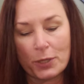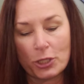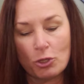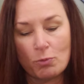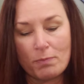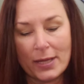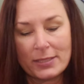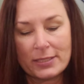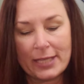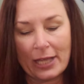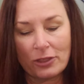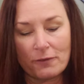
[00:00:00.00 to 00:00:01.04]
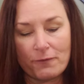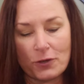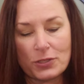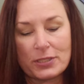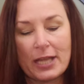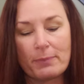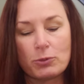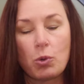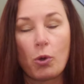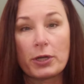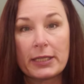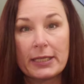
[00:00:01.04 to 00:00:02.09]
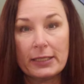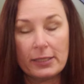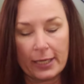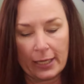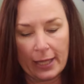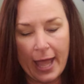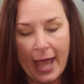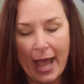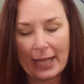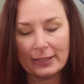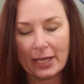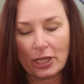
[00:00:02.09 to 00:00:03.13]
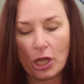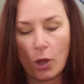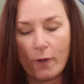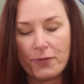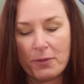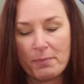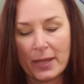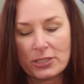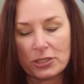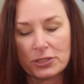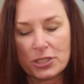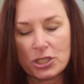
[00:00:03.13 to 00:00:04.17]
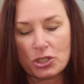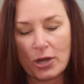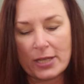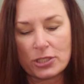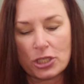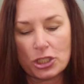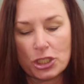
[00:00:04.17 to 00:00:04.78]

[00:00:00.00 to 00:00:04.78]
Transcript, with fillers: but you must take the first step toward healing and let go of the mental distress.